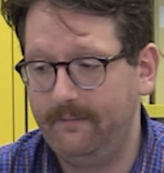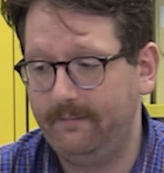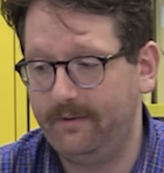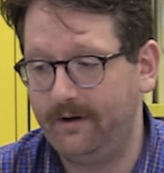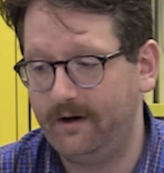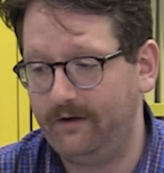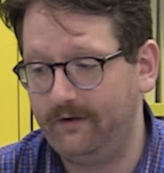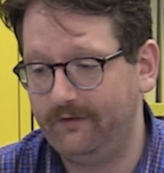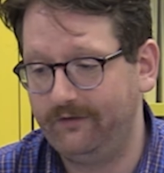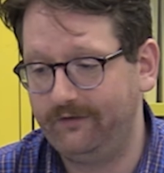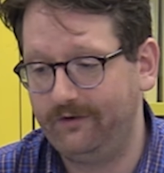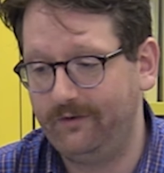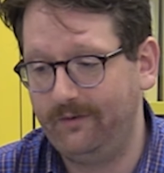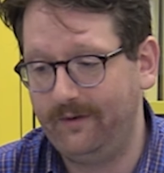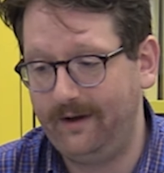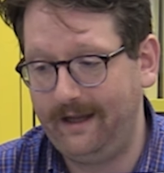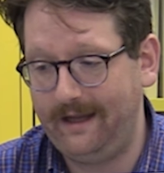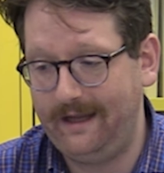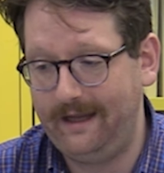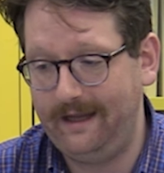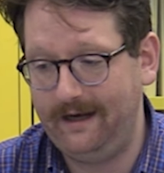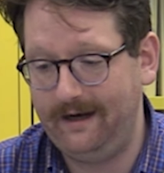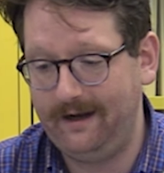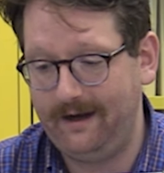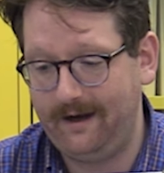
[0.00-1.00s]
but also
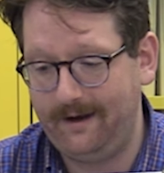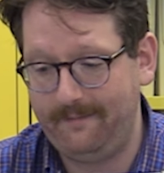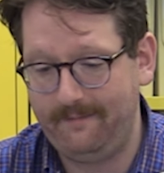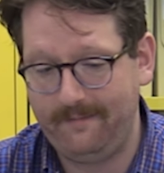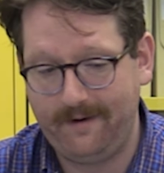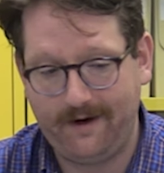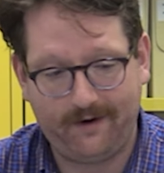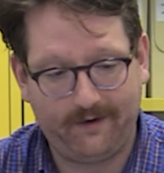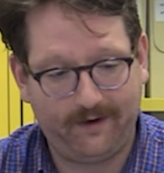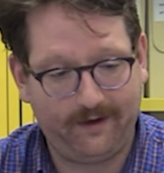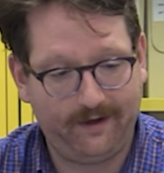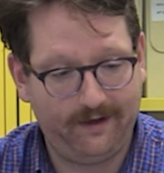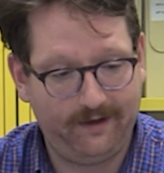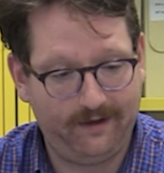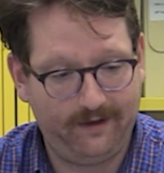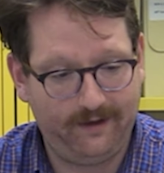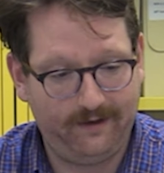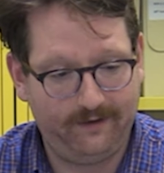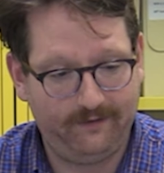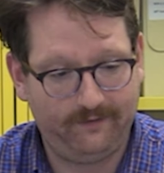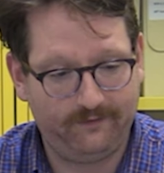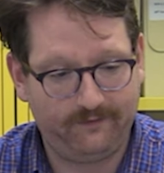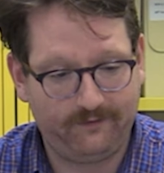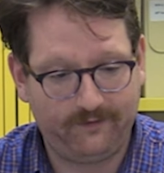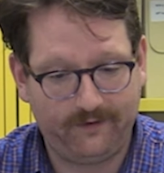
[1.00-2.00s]
in American
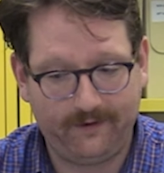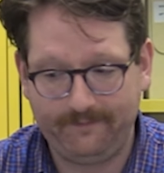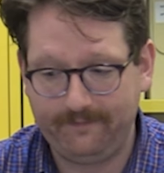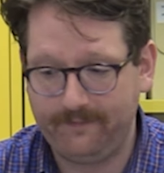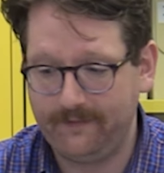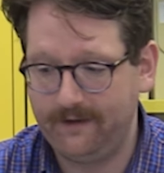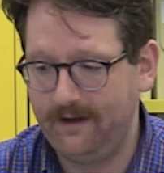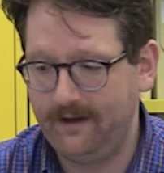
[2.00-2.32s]
history.